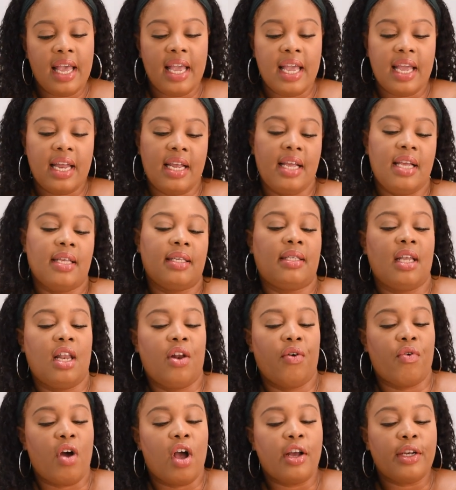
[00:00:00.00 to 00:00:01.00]
It is the La
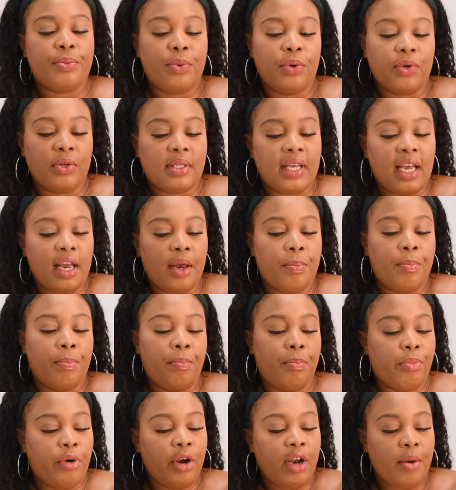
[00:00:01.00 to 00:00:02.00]

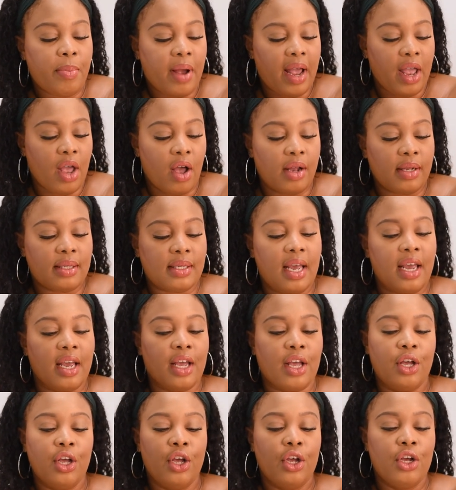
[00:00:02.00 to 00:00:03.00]
Roche-Posay Prebiotic